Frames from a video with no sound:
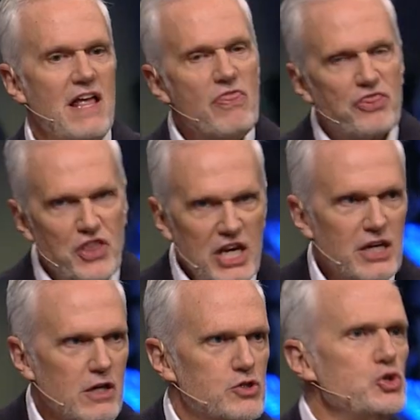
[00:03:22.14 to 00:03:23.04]
in
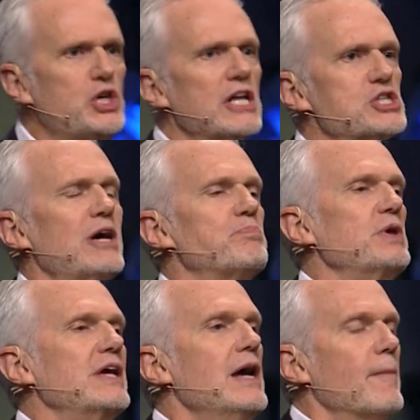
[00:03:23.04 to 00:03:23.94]
things. You get
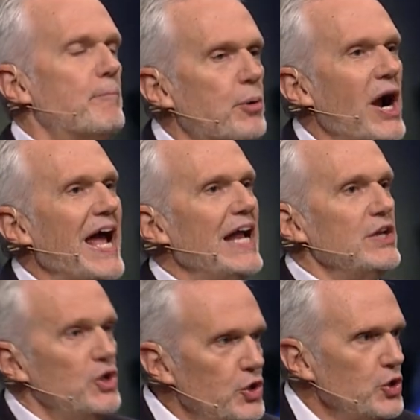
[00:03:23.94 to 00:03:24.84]
something
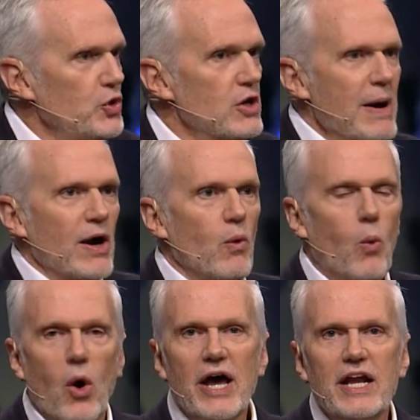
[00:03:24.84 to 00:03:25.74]
brand new, no matter
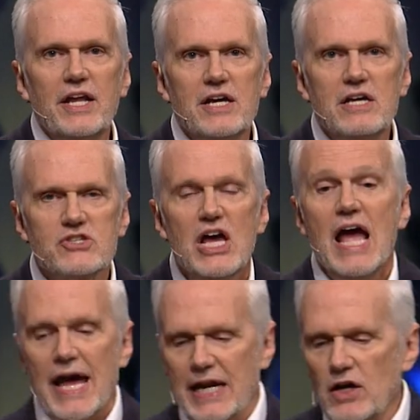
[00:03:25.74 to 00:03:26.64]
what it is,
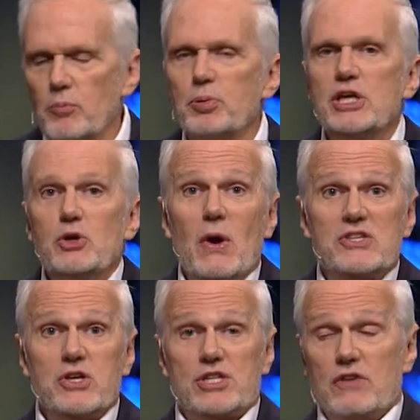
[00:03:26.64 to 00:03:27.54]
and it'll bring you a
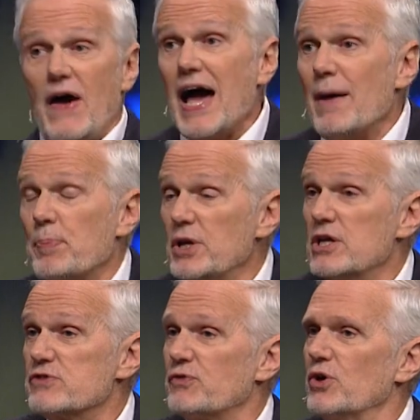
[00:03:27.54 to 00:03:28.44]
sense of
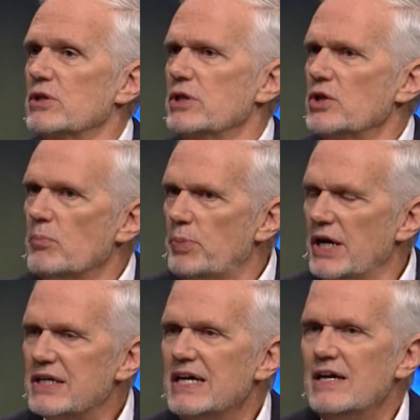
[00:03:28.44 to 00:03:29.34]
happiness for a little
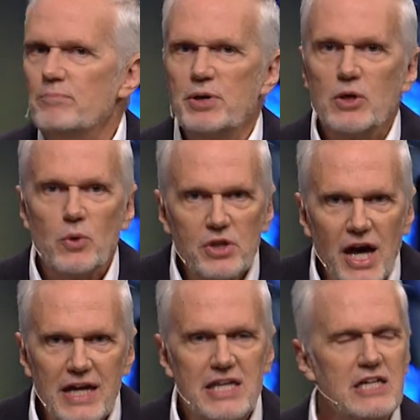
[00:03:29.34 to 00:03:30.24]
bit, but it will
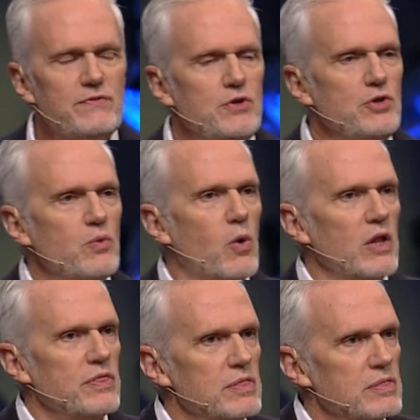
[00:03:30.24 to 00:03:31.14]
not give you
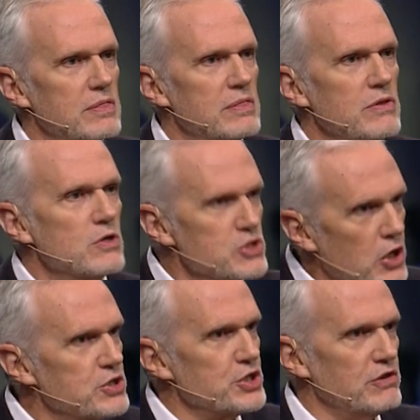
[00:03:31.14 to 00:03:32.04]
what you're
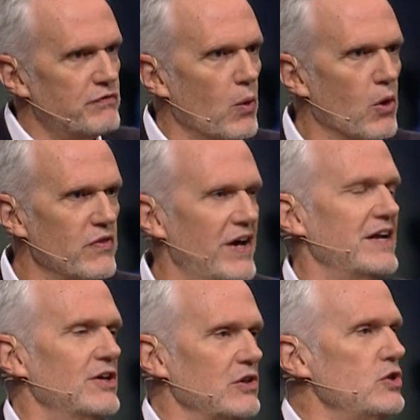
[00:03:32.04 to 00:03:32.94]
searching for
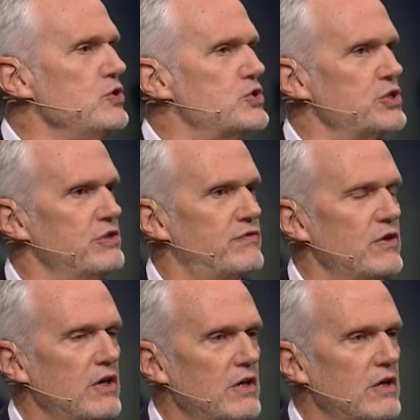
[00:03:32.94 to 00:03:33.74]
that elusive